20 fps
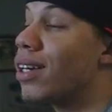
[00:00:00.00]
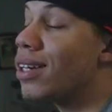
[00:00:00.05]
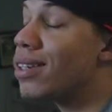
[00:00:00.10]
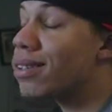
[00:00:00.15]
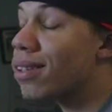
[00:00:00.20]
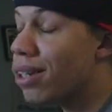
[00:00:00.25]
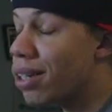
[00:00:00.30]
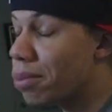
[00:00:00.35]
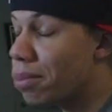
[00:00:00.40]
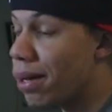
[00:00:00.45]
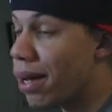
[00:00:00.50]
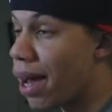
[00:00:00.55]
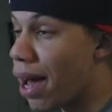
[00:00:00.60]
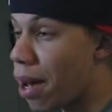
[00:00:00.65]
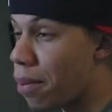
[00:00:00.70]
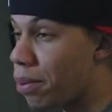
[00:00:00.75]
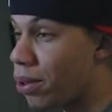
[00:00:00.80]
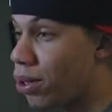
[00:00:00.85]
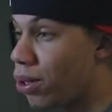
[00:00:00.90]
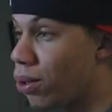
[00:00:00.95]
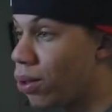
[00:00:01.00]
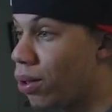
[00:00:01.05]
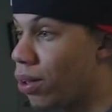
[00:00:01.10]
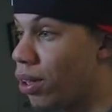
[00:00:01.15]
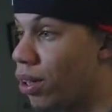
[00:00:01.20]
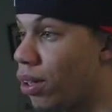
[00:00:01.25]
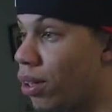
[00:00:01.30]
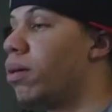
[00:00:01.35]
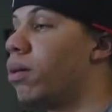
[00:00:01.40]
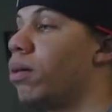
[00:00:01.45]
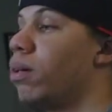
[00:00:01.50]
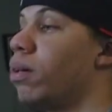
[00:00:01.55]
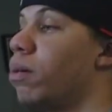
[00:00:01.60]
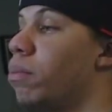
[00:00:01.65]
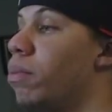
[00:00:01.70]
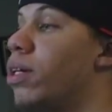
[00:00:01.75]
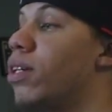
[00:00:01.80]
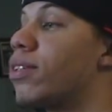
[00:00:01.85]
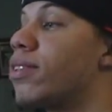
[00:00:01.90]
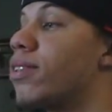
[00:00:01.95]
he's gonna be happy doing
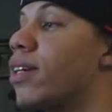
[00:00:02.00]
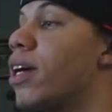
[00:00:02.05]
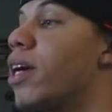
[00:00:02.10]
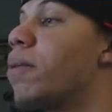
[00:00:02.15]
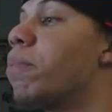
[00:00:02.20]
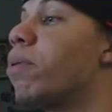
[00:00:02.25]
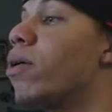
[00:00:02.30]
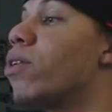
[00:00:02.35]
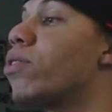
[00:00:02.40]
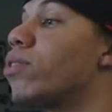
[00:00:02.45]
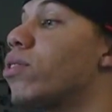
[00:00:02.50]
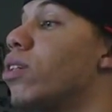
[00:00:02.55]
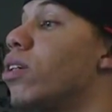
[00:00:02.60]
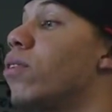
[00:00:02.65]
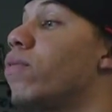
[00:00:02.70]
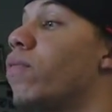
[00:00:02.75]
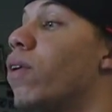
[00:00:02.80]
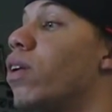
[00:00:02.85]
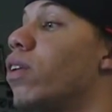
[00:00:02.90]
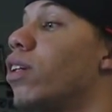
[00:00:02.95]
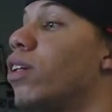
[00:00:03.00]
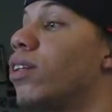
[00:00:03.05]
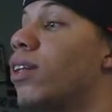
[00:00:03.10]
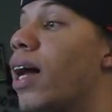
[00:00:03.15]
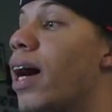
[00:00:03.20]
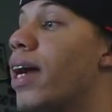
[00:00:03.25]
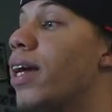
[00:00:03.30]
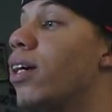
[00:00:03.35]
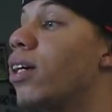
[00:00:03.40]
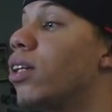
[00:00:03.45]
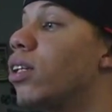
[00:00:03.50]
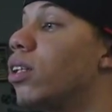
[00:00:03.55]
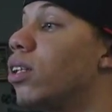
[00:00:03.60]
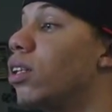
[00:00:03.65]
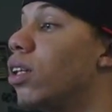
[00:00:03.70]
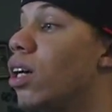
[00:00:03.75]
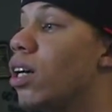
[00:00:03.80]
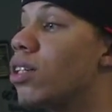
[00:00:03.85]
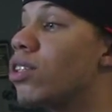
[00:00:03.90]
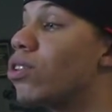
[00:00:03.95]
it? Be the same person he fell in like,
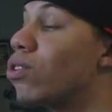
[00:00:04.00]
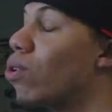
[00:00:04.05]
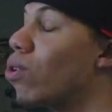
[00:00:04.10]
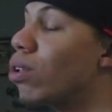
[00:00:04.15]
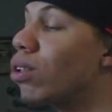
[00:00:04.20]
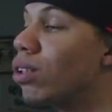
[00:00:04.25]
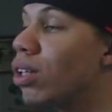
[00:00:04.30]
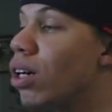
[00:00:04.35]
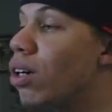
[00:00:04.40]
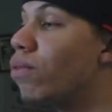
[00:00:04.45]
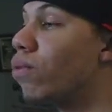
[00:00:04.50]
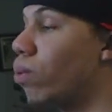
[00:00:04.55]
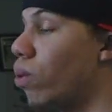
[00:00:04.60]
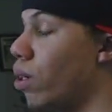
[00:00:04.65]
lust, or love